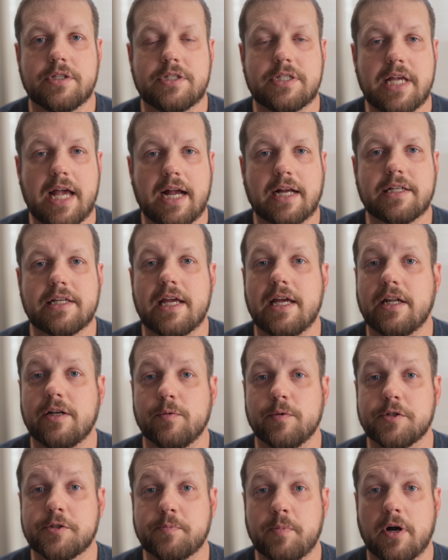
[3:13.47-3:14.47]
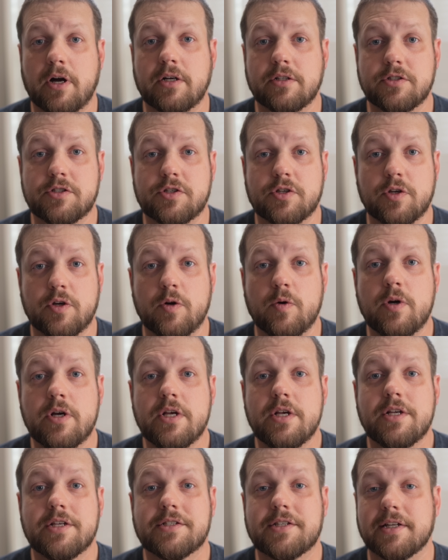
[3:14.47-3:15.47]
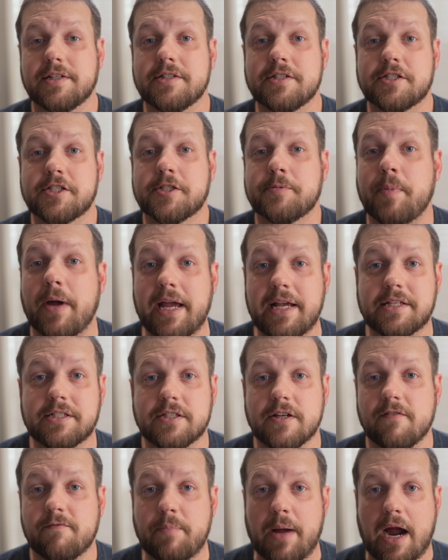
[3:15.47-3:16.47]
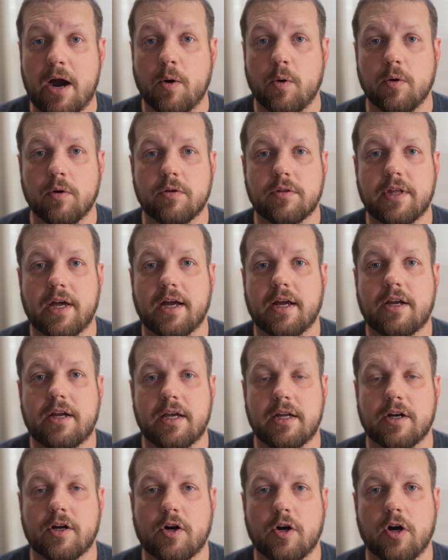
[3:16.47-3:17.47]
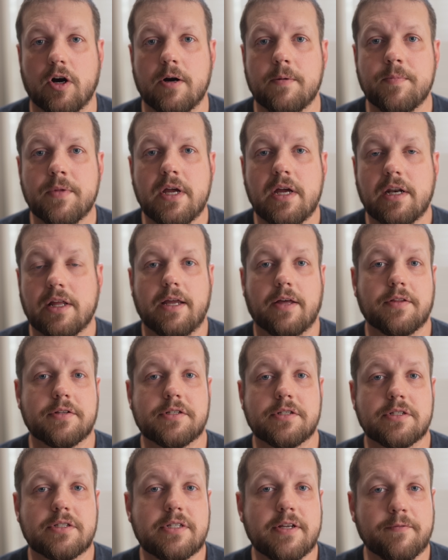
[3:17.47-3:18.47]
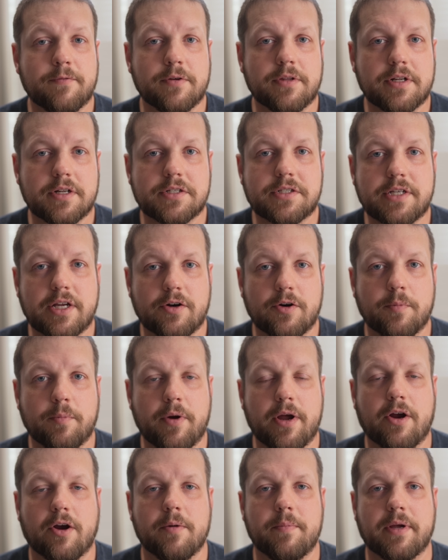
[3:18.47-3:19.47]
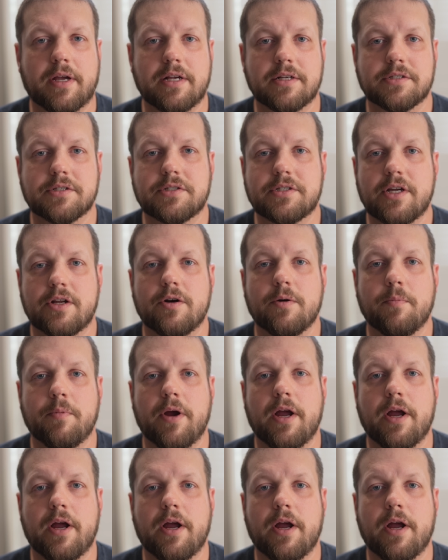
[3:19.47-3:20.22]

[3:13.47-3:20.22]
detect and respond to sudden spikes of power that can occur. Now this is different than a standard breaker because a standard